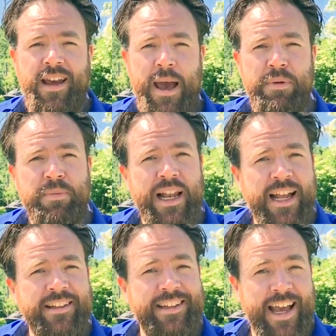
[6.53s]
Happy
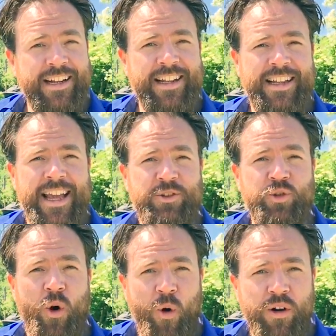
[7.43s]
belated Canada Day
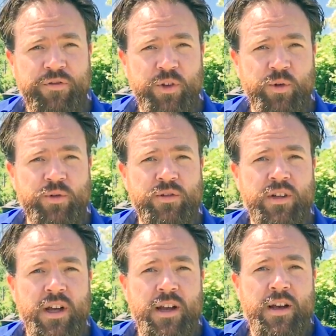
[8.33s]
to all of you,
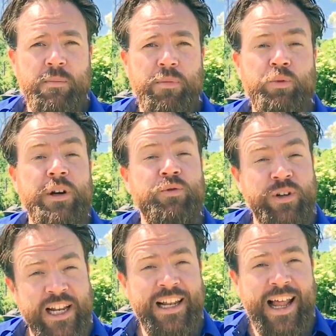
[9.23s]
but we'd
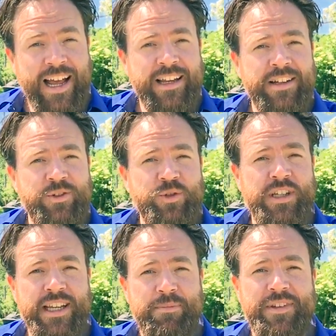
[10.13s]
really like to
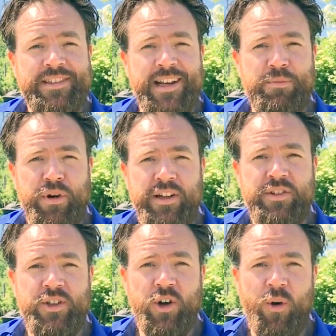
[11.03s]
keep the
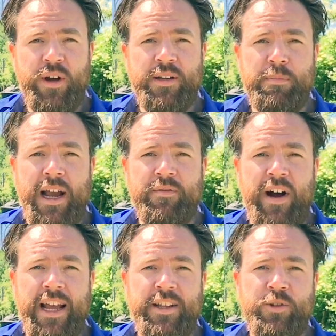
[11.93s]
celebration going by
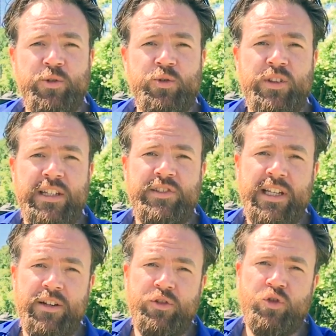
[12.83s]
inviting you to this
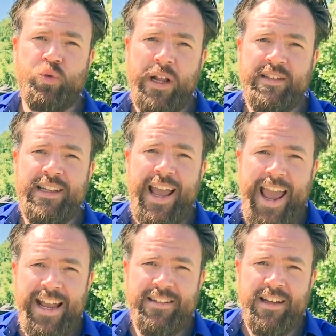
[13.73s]
year's
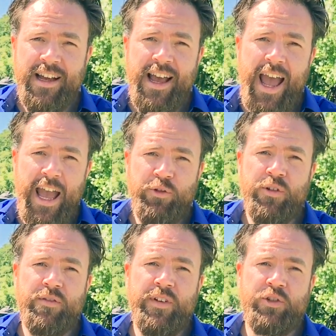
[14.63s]
28th
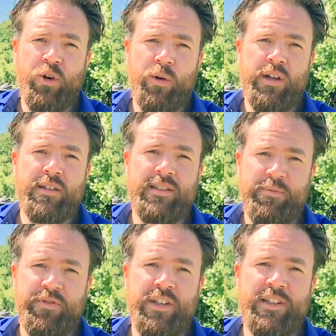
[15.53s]
annual Victoria
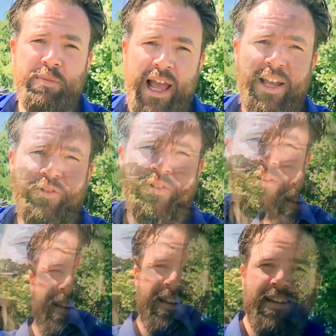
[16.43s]
Symphony Splash.
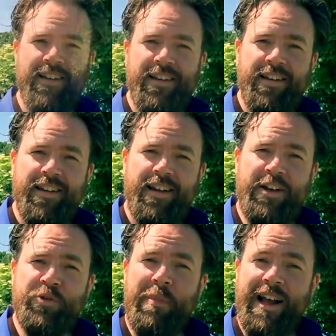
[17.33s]

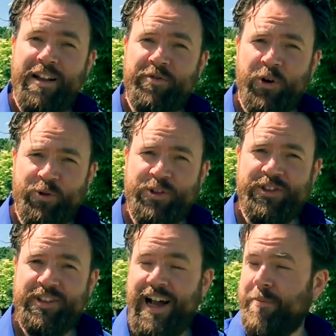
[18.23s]
As you might have
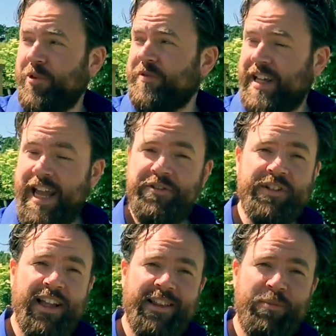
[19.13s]
noticed, I'm on
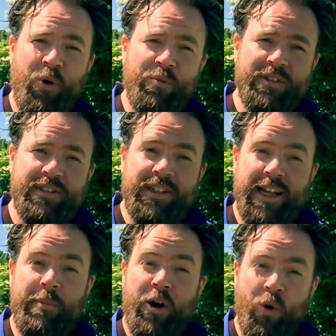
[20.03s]
vacation at the moment
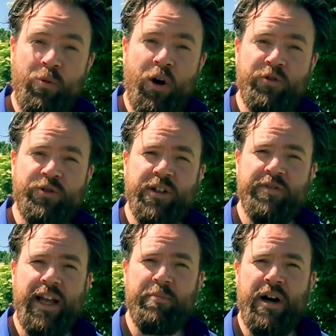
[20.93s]
in my home country
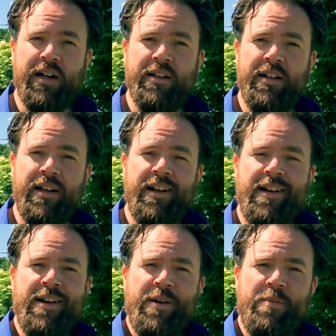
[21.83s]
of Denmark,
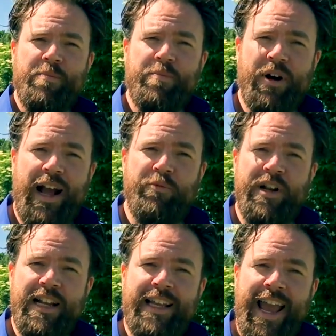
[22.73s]
but I
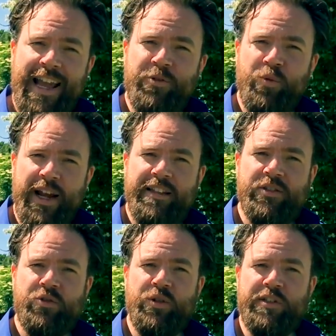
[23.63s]
really can't
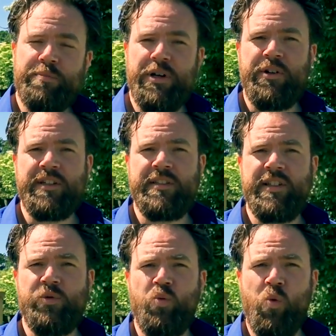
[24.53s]
wait to experience
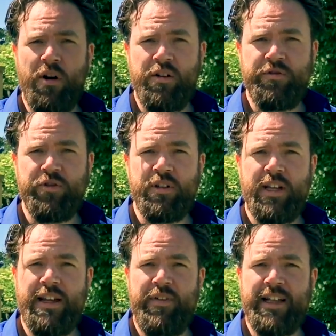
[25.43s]
this
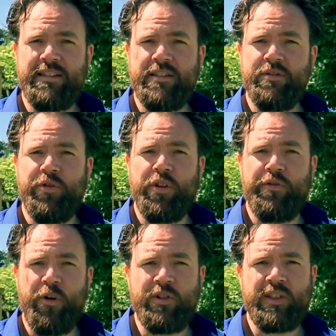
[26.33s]
wonderful event for
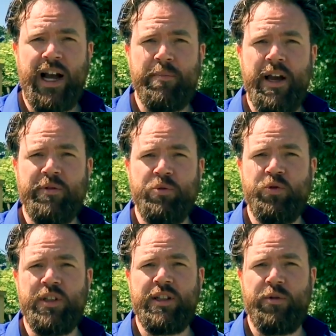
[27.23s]
the first time as
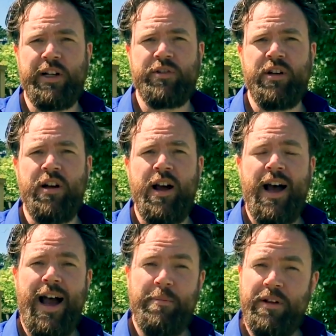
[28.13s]
music director.
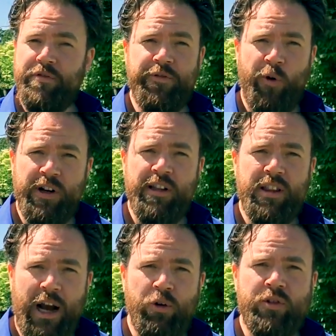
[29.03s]
I mean,
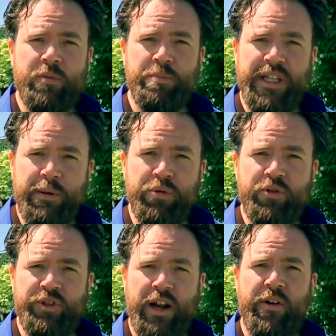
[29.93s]
40,000
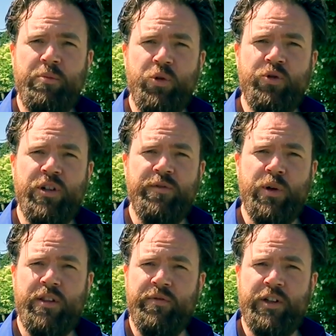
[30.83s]
people sharing music
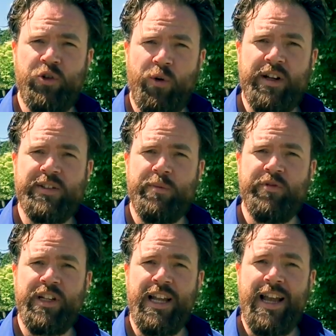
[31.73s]
with the Victoria
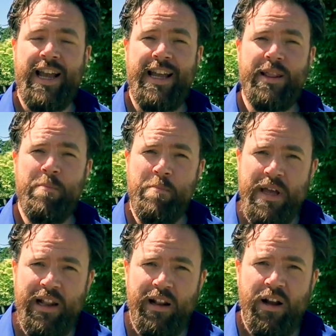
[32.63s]
Symphony in the
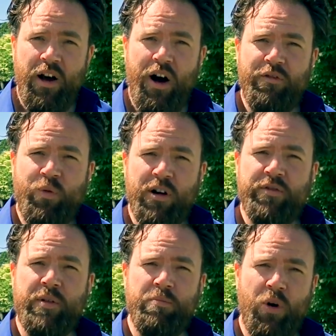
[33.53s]
middle of one
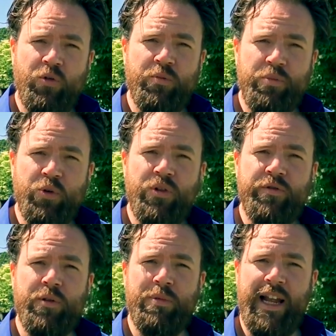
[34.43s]
of the most
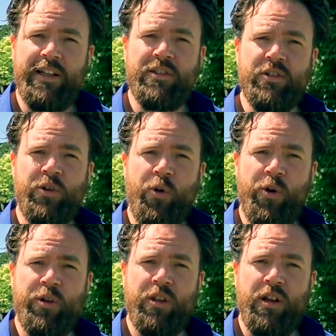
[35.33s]
beautiful places on
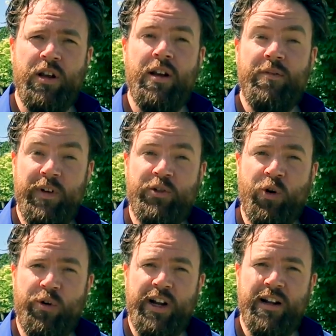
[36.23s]
earth,
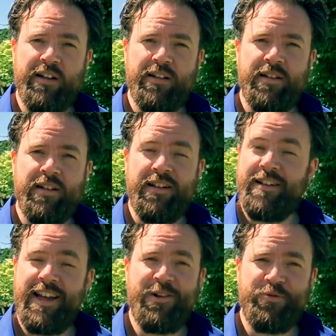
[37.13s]
Victoria.
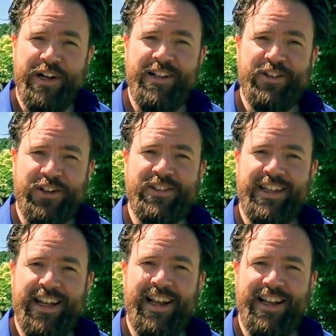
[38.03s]
It really
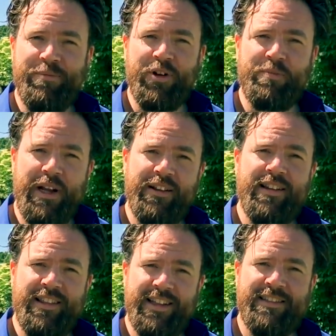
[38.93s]
doesn't get any much better
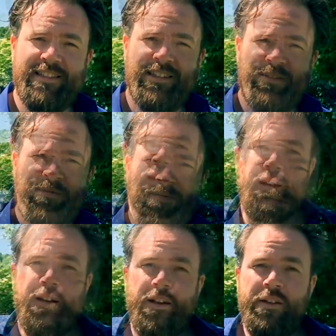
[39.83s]
than this.
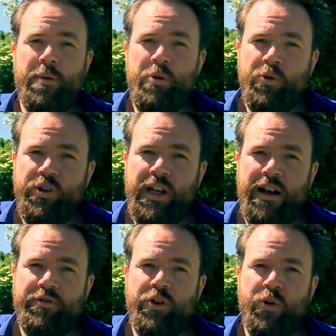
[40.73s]
The music
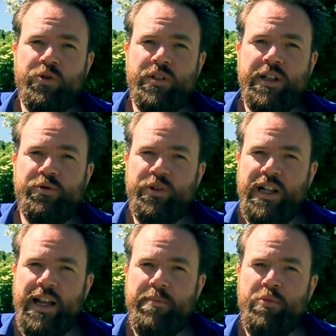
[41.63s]
I've chosen is
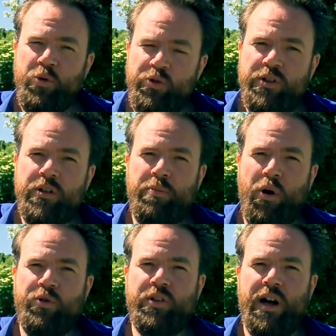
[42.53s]
really a musical
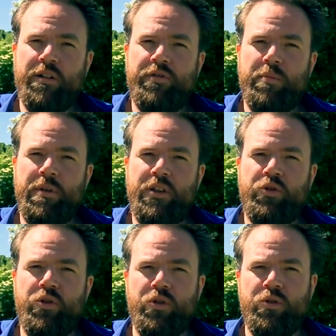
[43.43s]
postcard from me
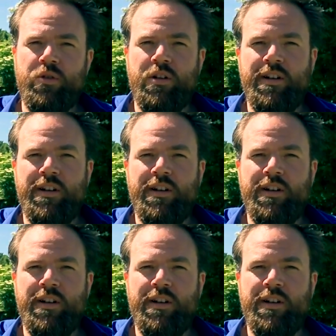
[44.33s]
to you.